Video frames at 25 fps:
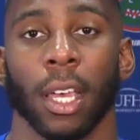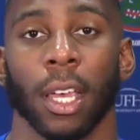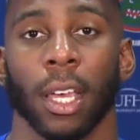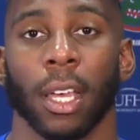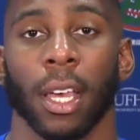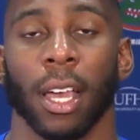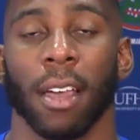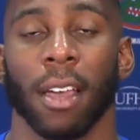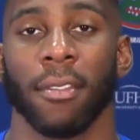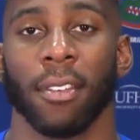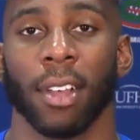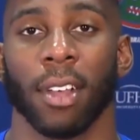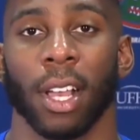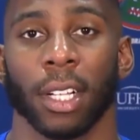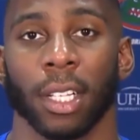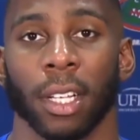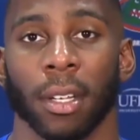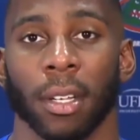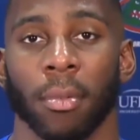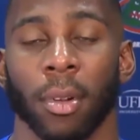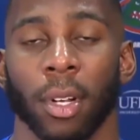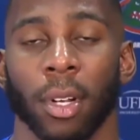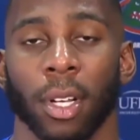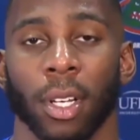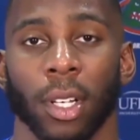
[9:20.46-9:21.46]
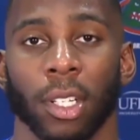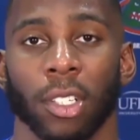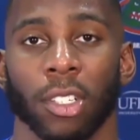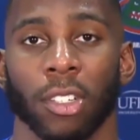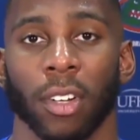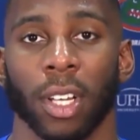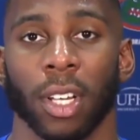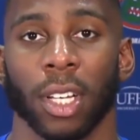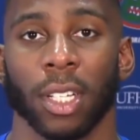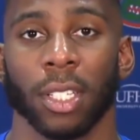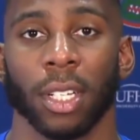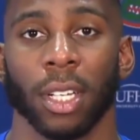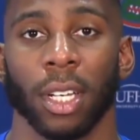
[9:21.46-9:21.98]
uh, I feel like they're pretty
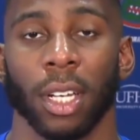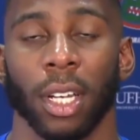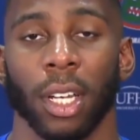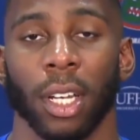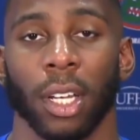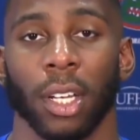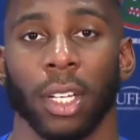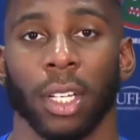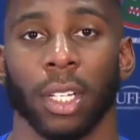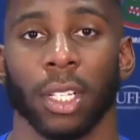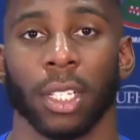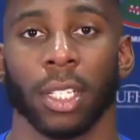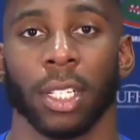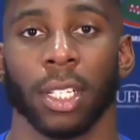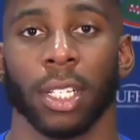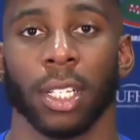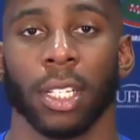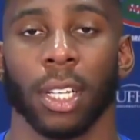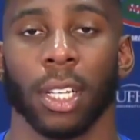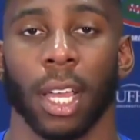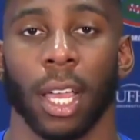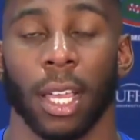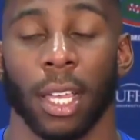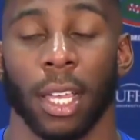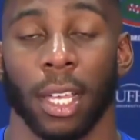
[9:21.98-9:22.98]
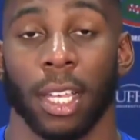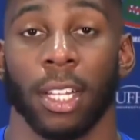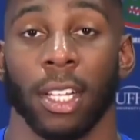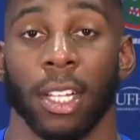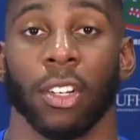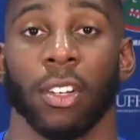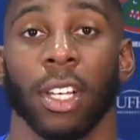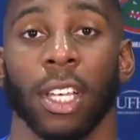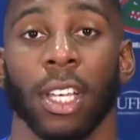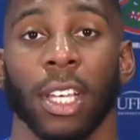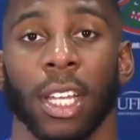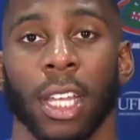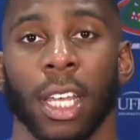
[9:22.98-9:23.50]
interested in. It's, you
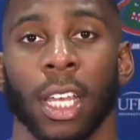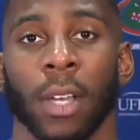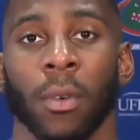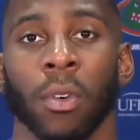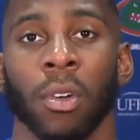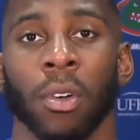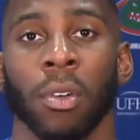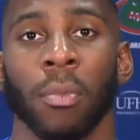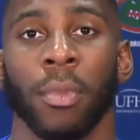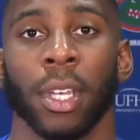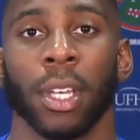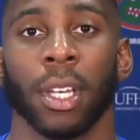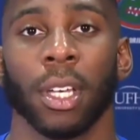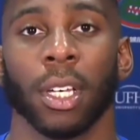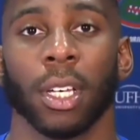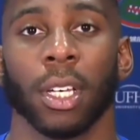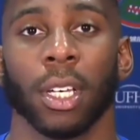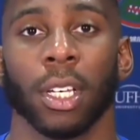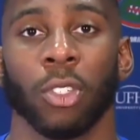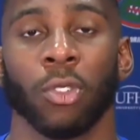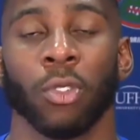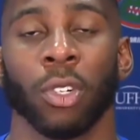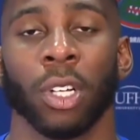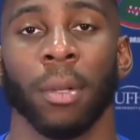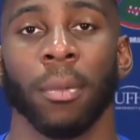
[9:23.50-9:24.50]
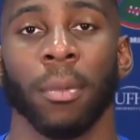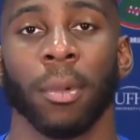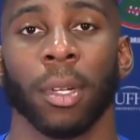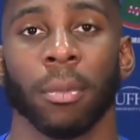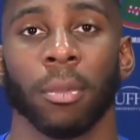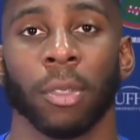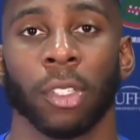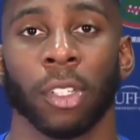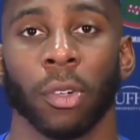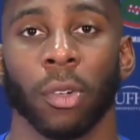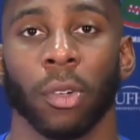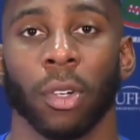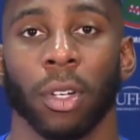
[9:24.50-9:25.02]
know, it, it will be a, a, dream
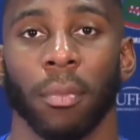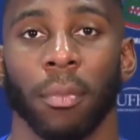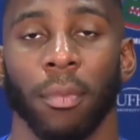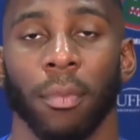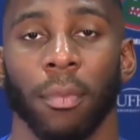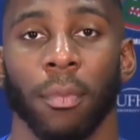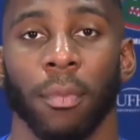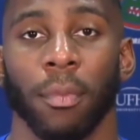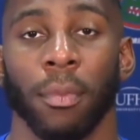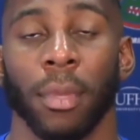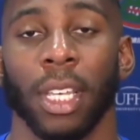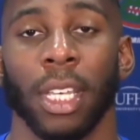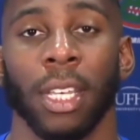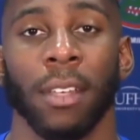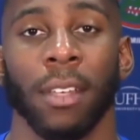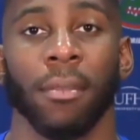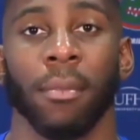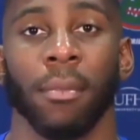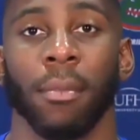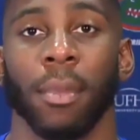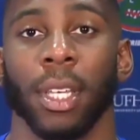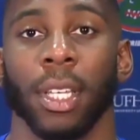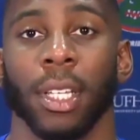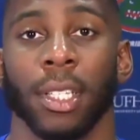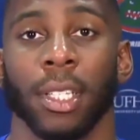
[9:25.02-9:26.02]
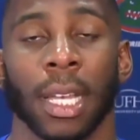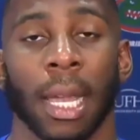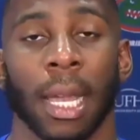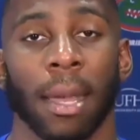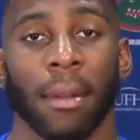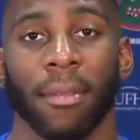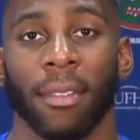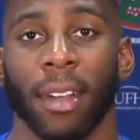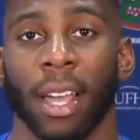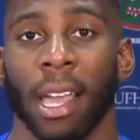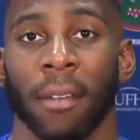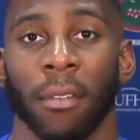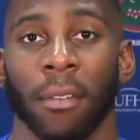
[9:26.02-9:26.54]
come true to be even be
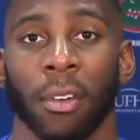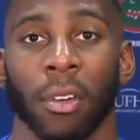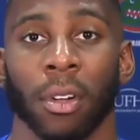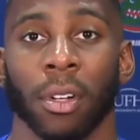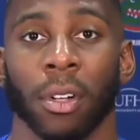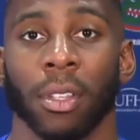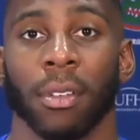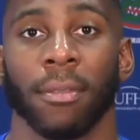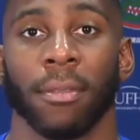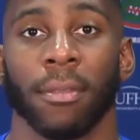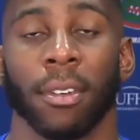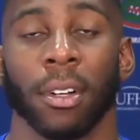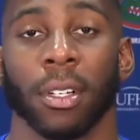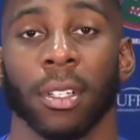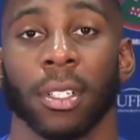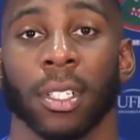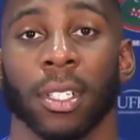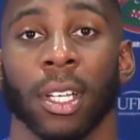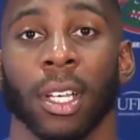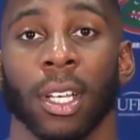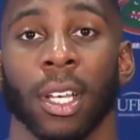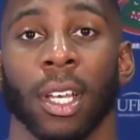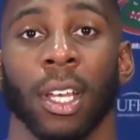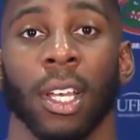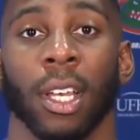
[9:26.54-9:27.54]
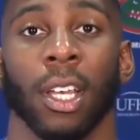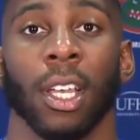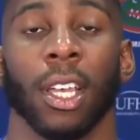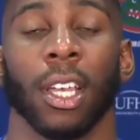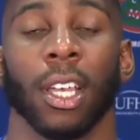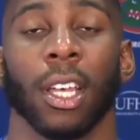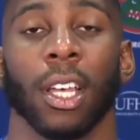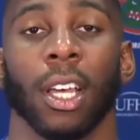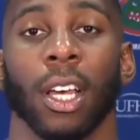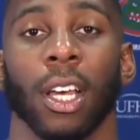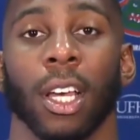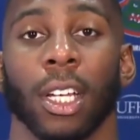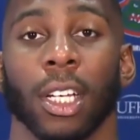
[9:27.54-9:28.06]
top five or the first
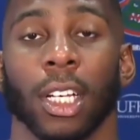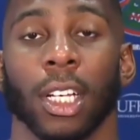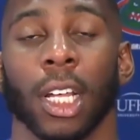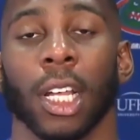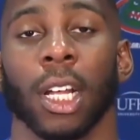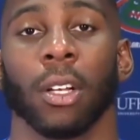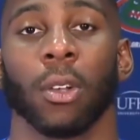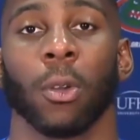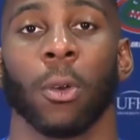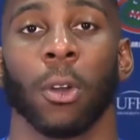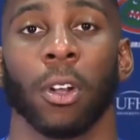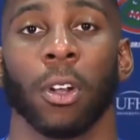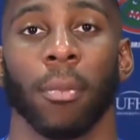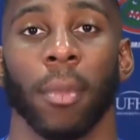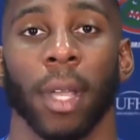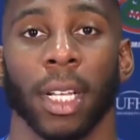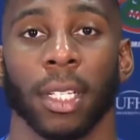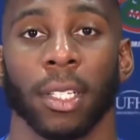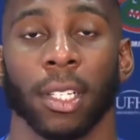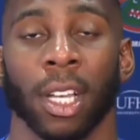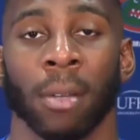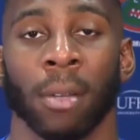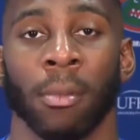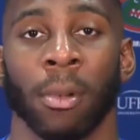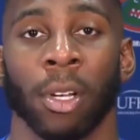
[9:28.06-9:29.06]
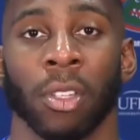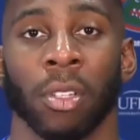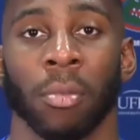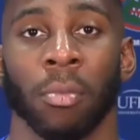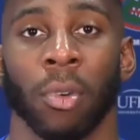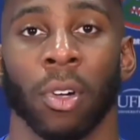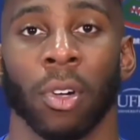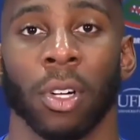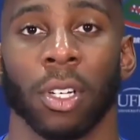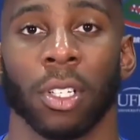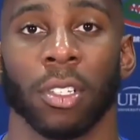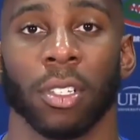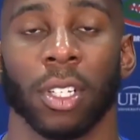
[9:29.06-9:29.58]
uh, non-quarterback to come off the
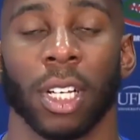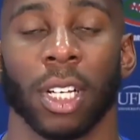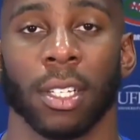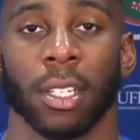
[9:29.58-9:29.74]
board.